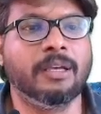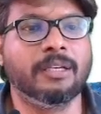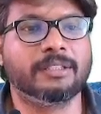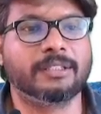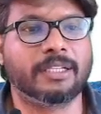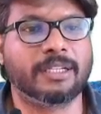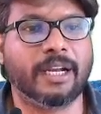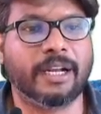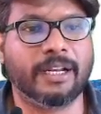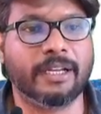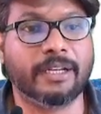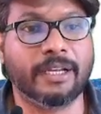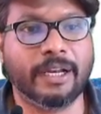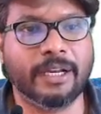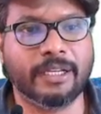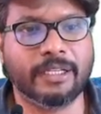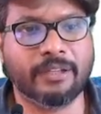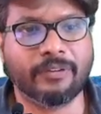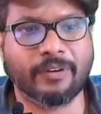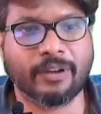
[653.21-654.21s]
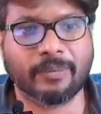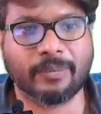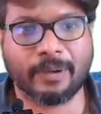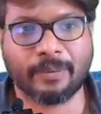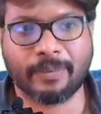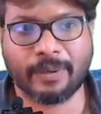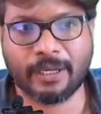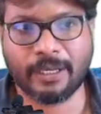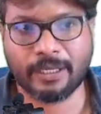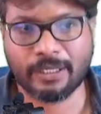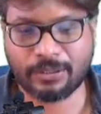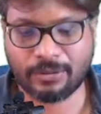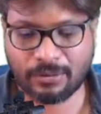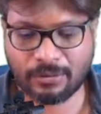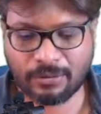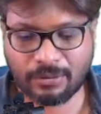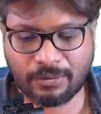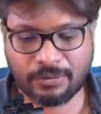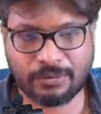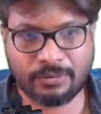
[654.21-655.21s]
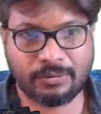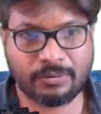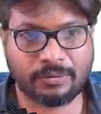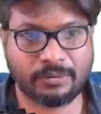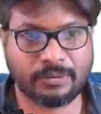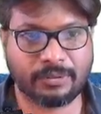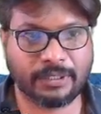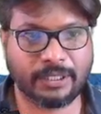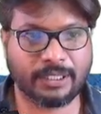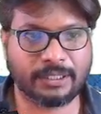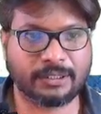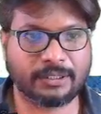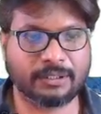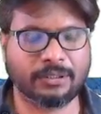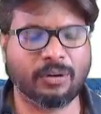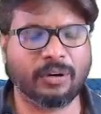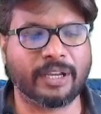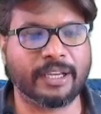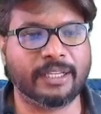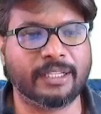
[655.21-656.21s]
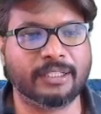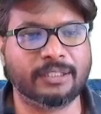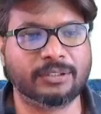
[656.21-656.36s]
Sorry, I didn't edit the file properly. So yes, okay.